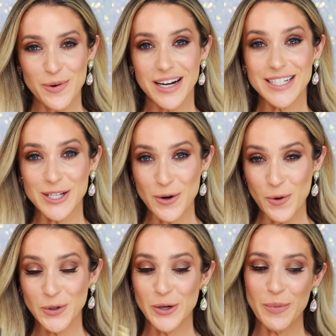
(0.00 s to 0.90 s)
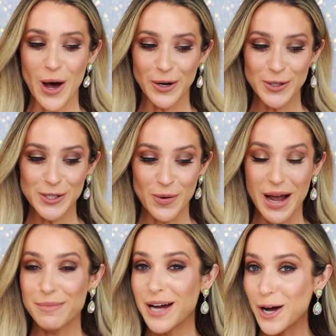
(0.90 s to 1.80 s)
one, it's an older bottle, so
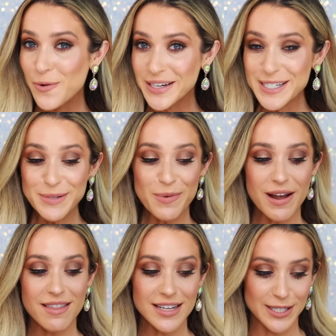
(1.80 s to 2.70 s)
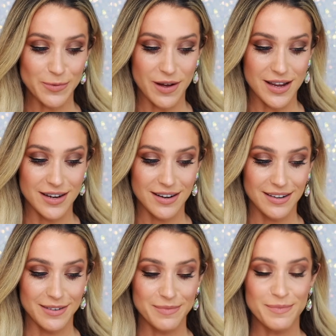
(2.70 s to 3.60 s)
I am not going to spray this one
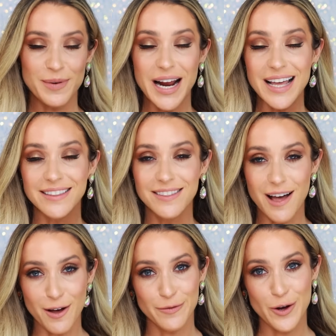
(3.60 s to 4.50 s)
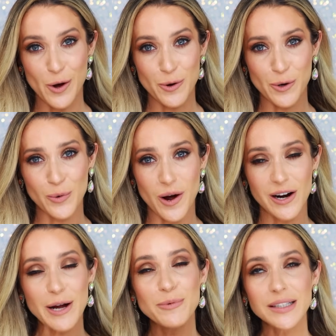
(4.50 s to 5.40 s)
but I love Coco Noir.
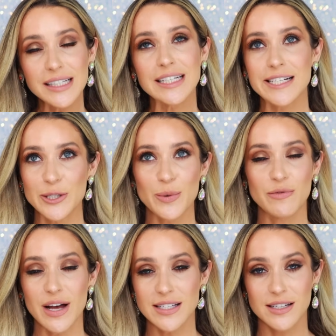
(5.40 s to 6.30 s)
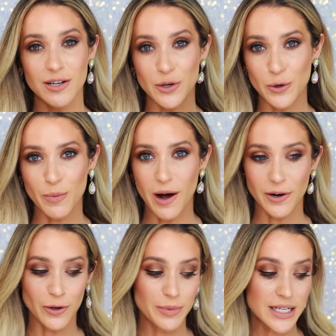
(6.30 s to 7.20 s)
I really need to invest in a new
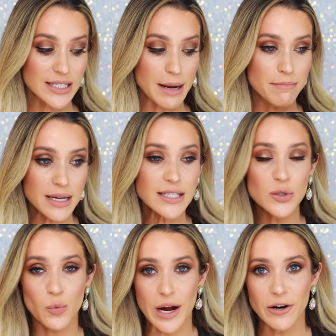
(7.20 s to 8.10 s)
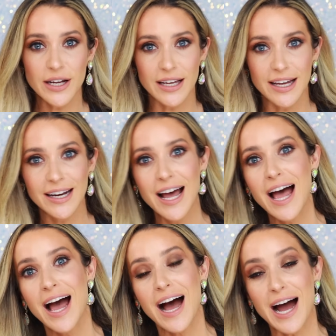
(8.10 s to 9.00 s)
bottle because I miss wearing it.
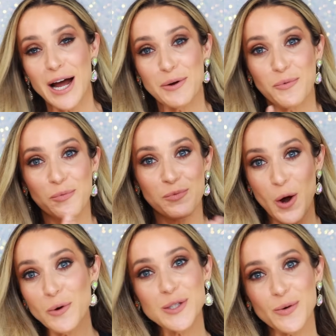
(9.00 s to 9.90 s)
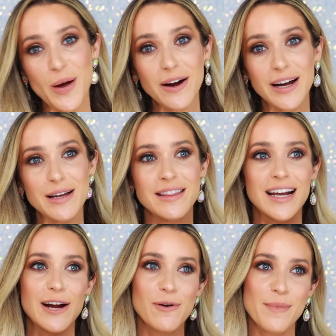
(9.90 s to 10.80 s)
I go to wear it and then
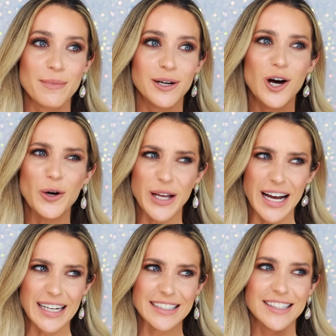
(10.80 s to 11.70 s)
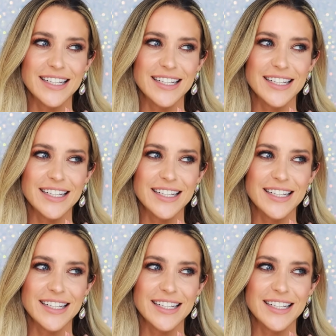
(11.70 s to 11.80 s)
I remember, oh yeah,